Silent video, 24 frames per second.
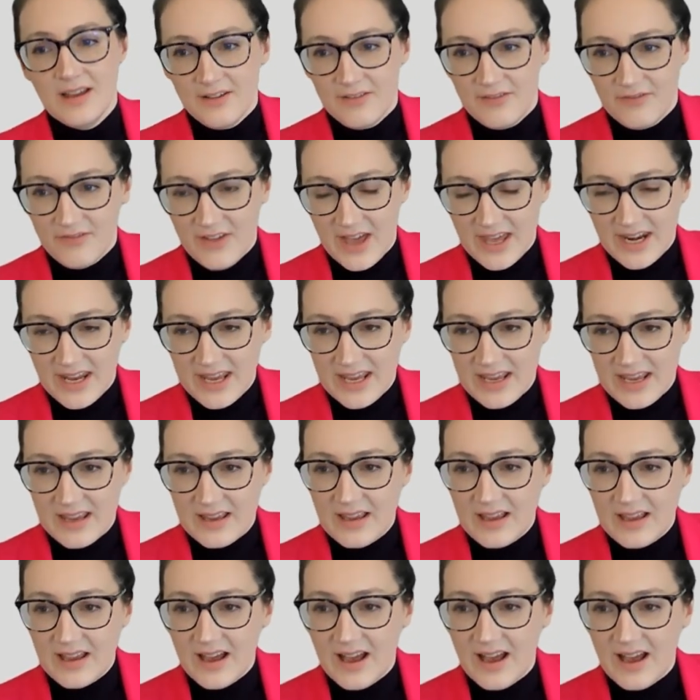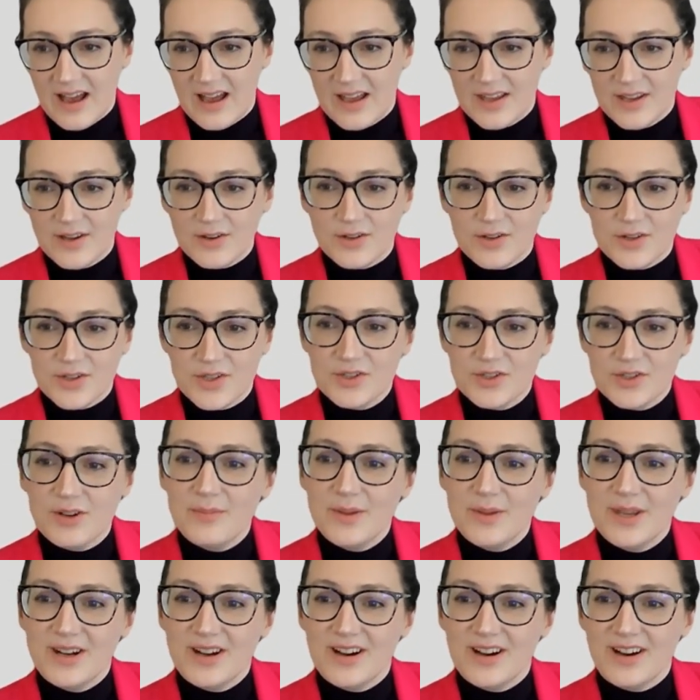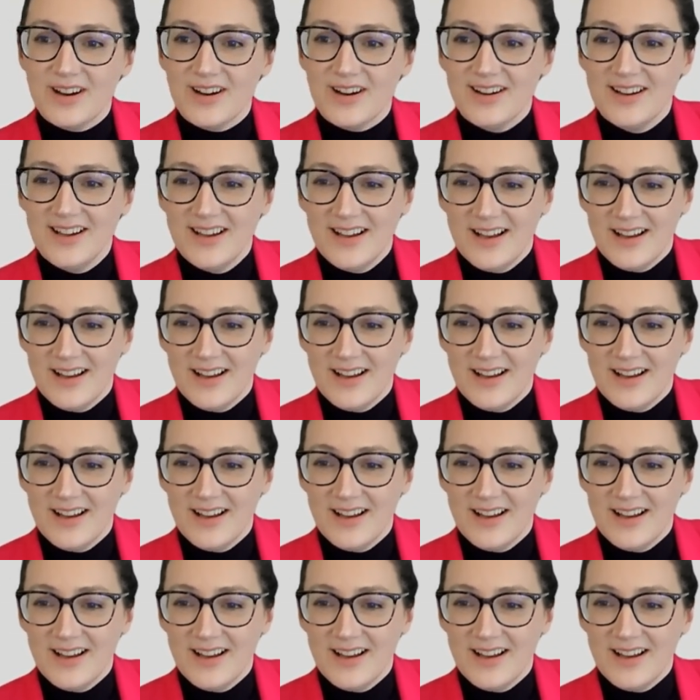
vetting your distributor,